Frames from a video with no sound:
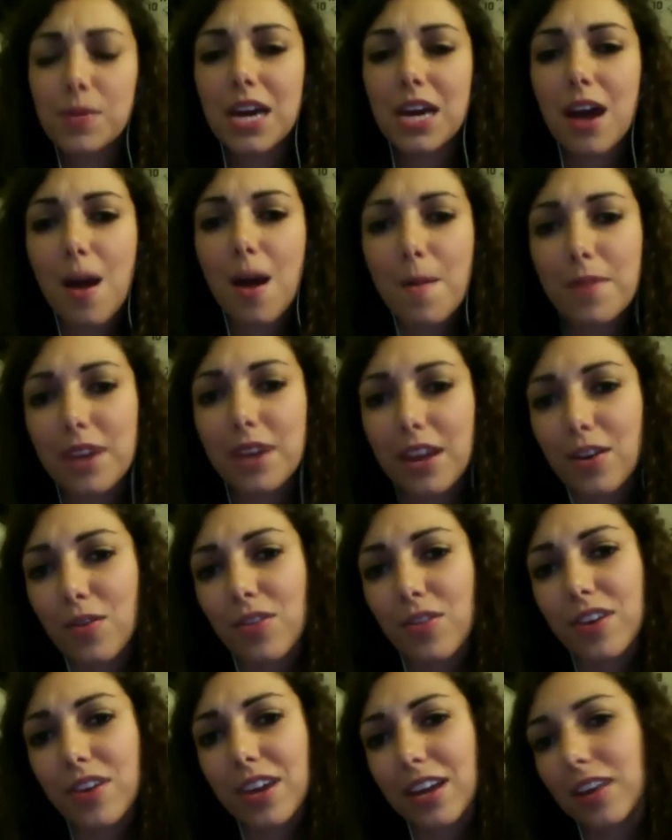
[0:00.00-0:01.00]
to become, and I
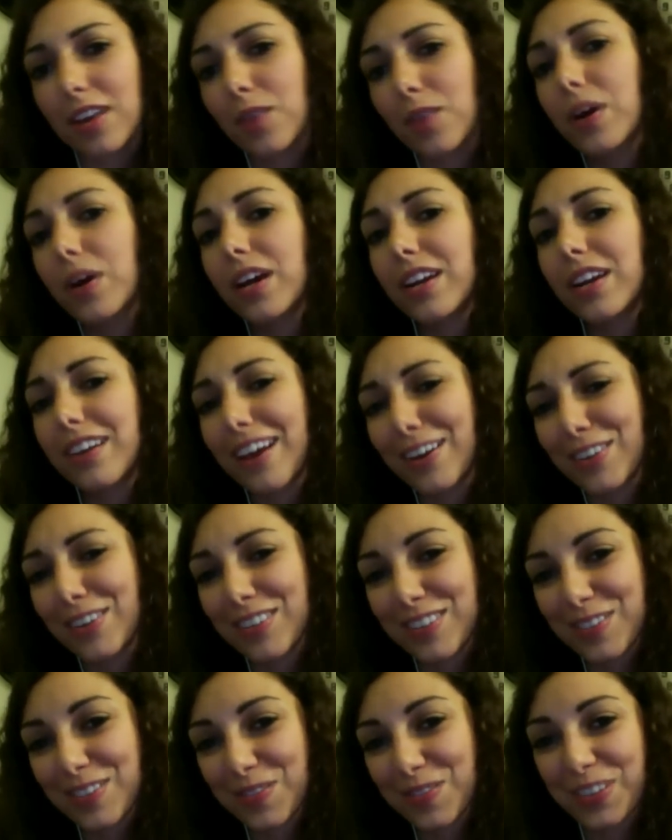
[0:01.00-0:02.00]
don't think anyone
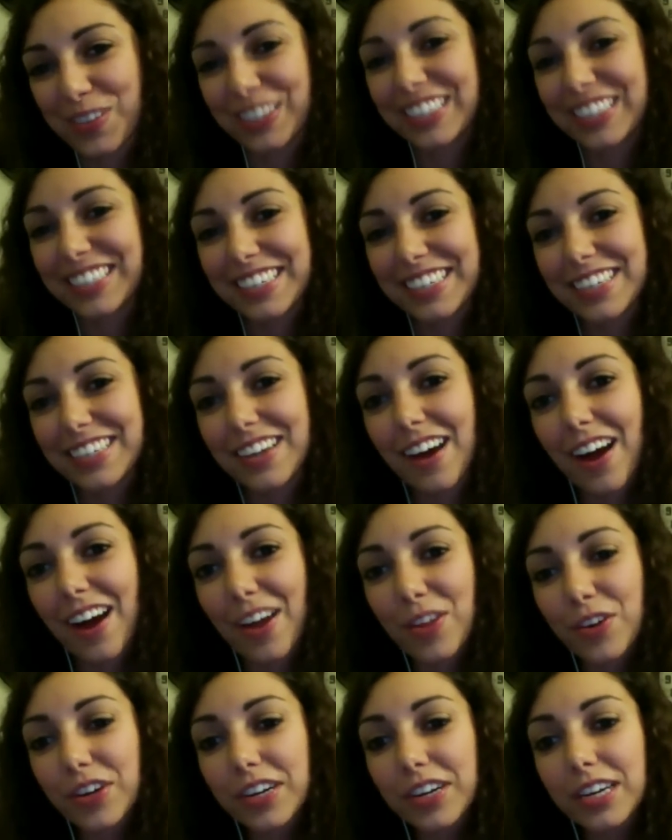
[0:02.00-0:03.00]
else really did
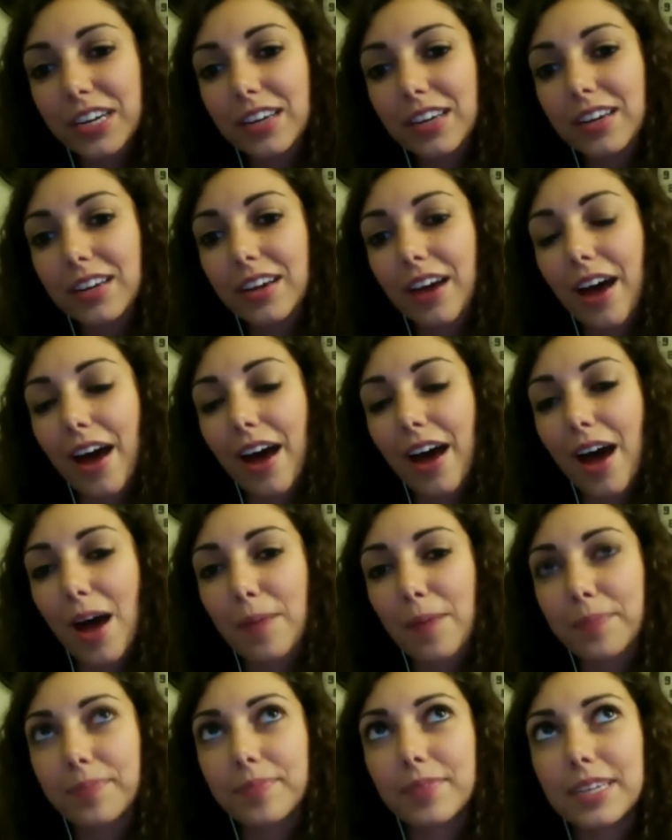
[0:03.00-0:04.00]
either,
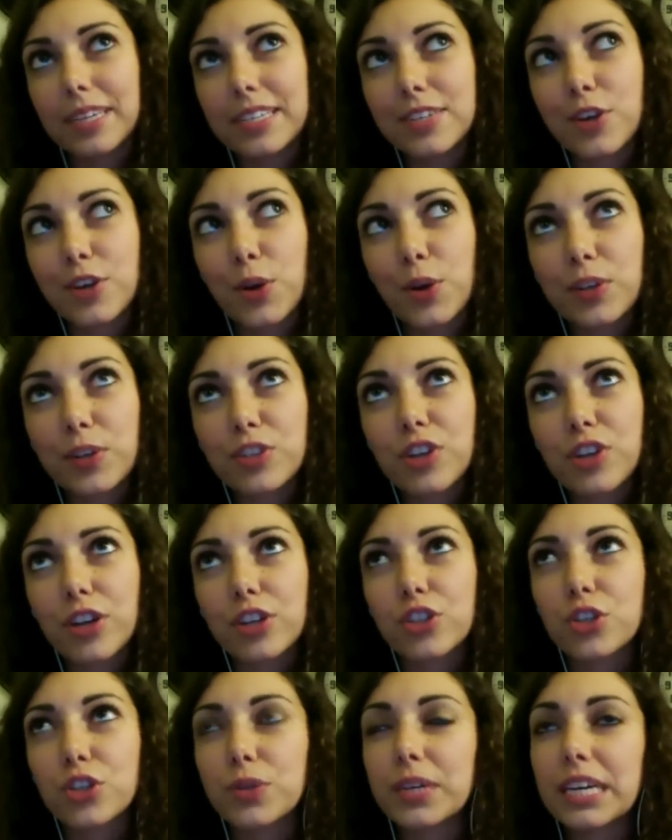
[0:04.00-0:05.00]
until we
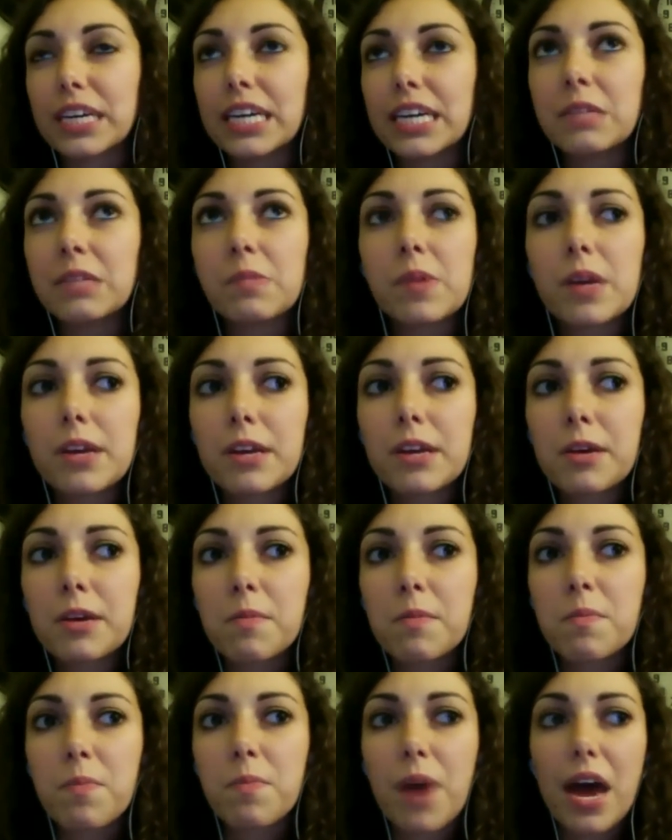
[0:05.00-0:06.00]
started doing it.
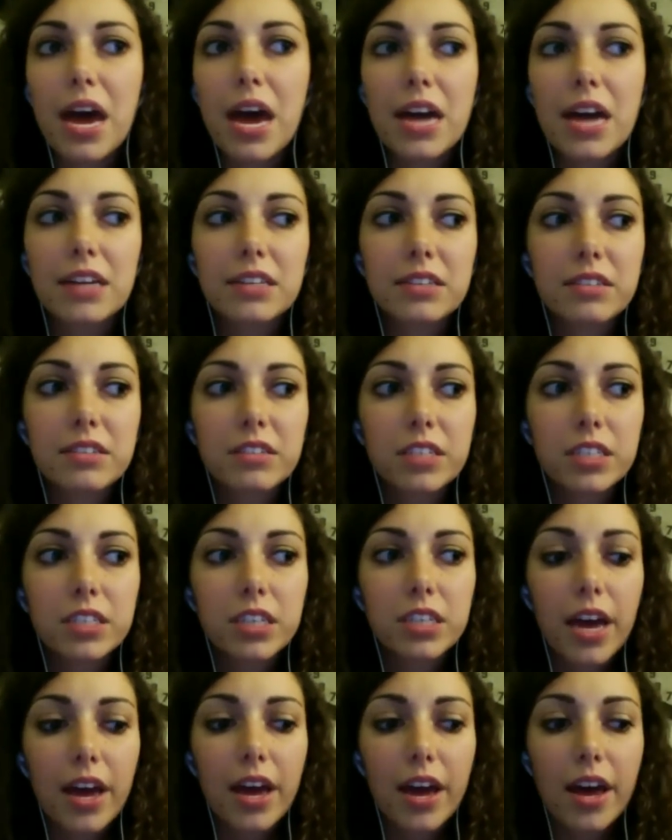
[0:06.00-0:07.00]
But
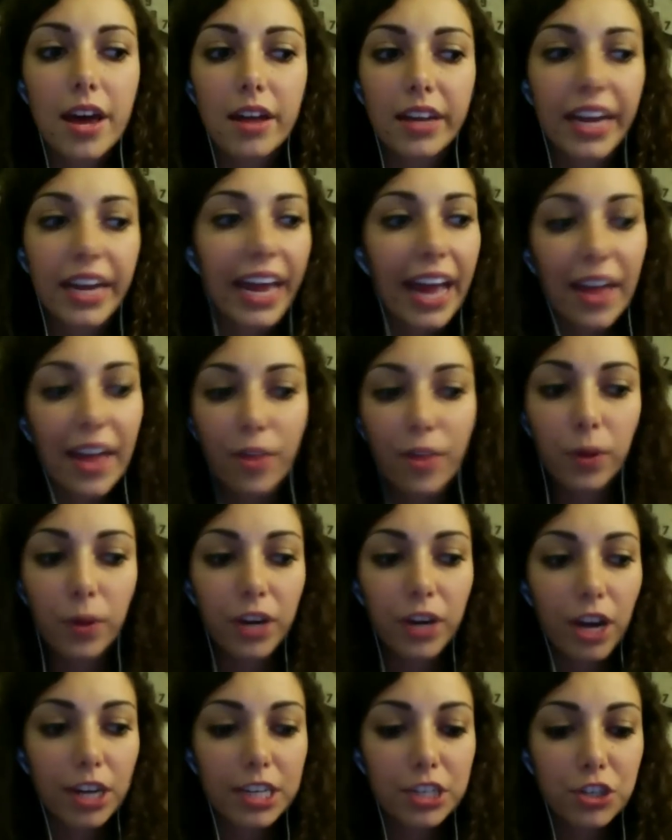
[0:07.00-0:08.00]
like I had the one
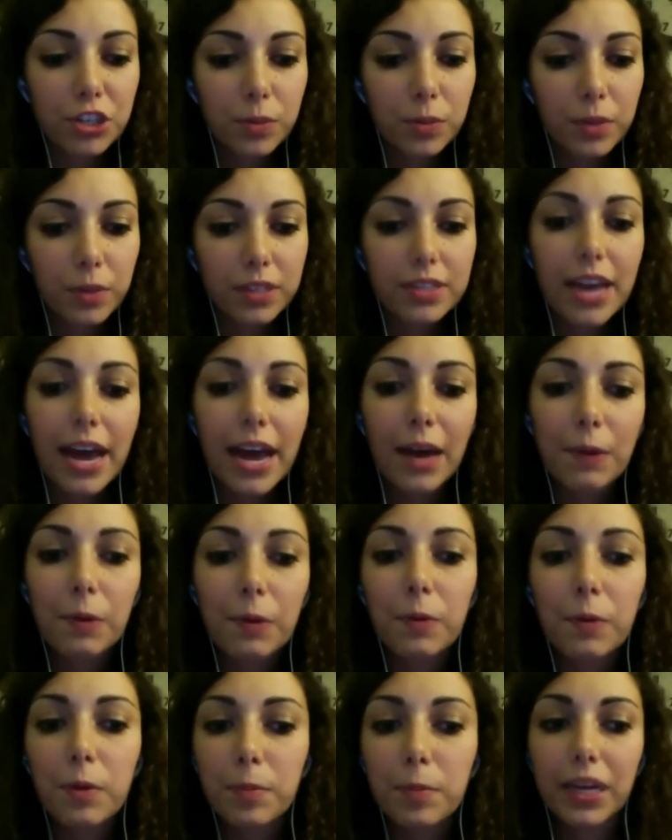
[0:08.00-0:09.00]
audition with Tat
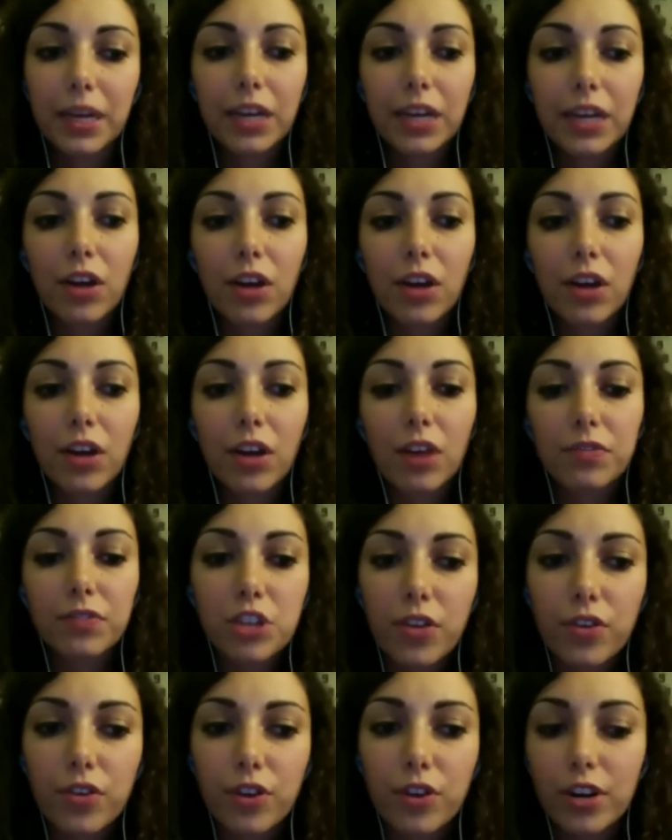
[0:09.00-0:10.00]
where we played off of
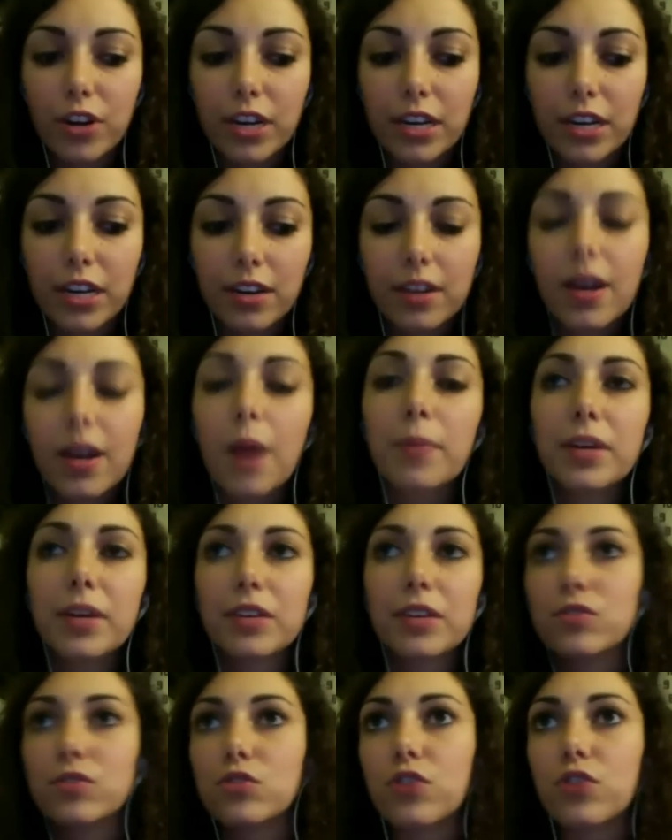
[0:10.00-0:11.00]
each other, and
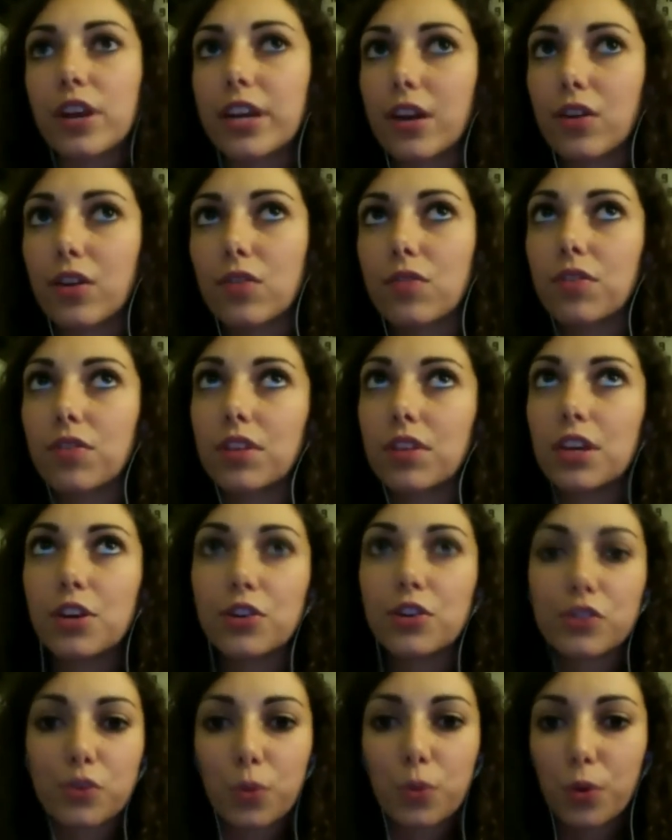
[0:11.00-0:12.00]
coming straight out of theater
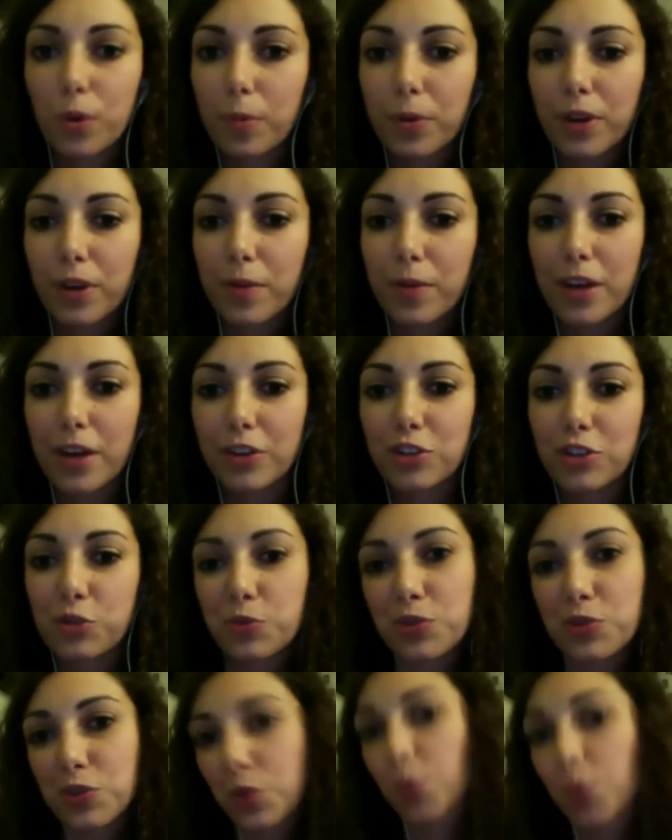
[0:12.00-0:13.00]
school, pretty much, it
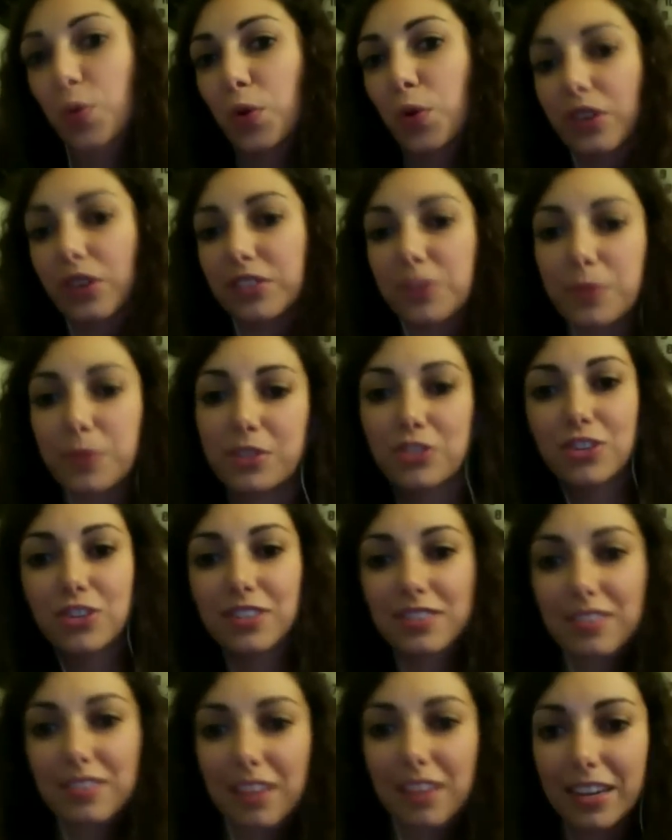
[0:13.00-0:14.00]
was cool because it was
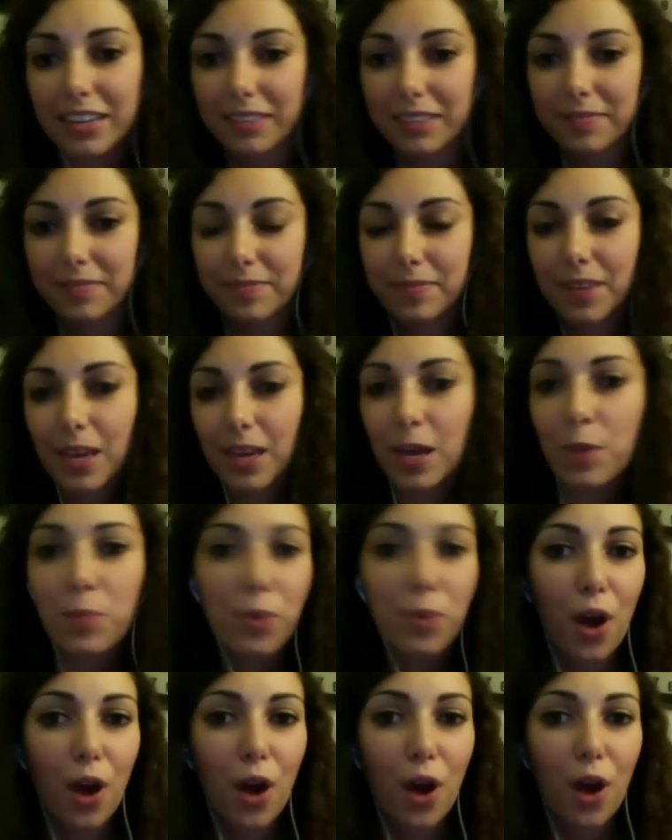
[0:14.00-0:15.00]
just like
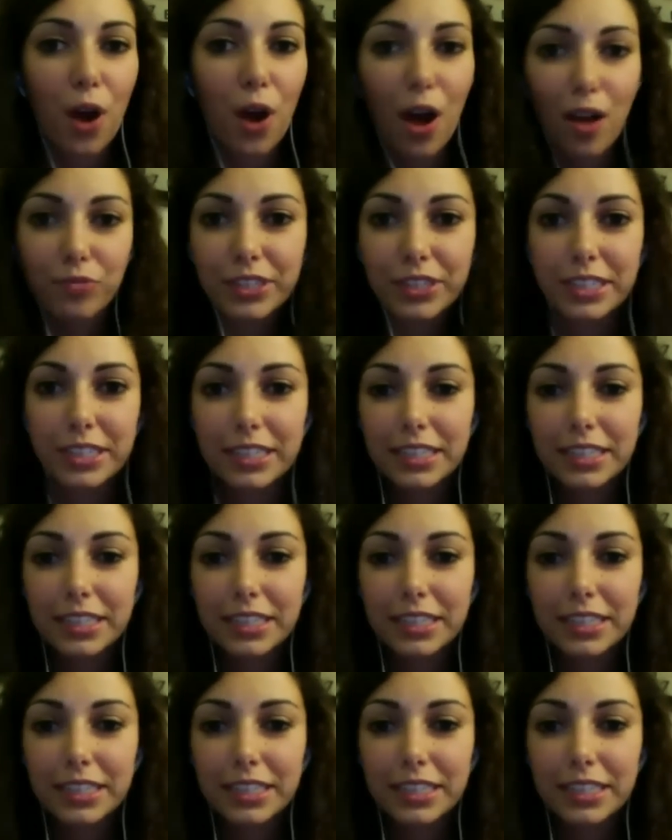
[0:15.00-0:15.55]
improv, and